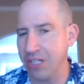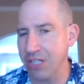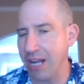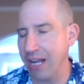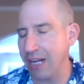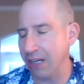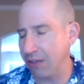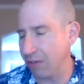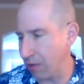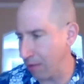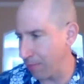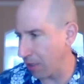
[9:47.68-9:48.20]

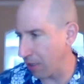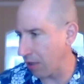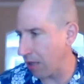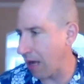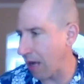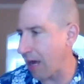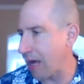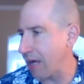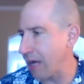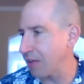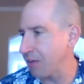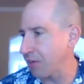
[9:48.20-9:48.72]
Act
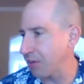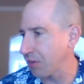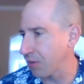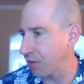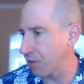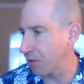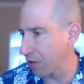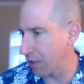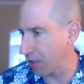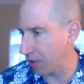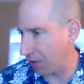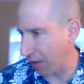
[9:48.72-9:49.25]
criminalized
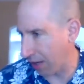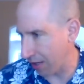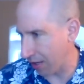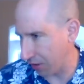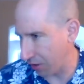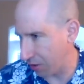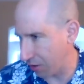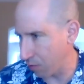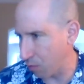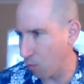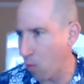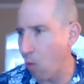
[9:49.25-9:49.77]

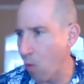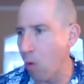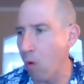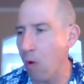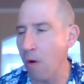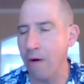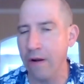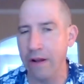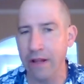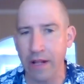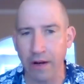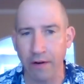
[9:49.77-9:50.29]
criticizing the
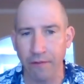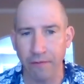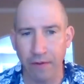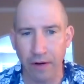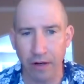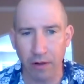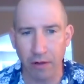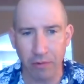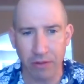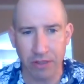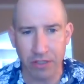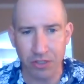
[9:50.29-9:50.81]
war and
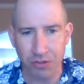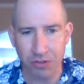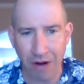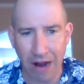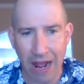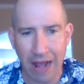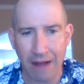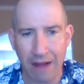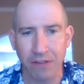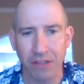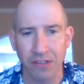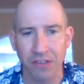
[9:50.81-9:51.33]
interfering with the
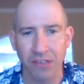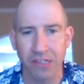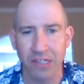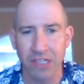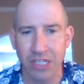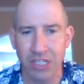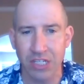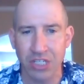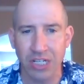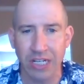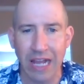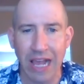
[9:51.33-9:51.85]
draft. The
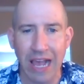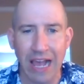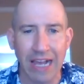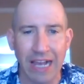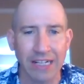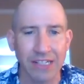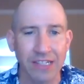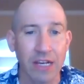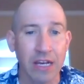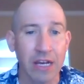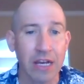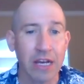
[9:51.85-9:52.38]
Sedition
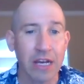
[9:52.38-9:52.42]
Act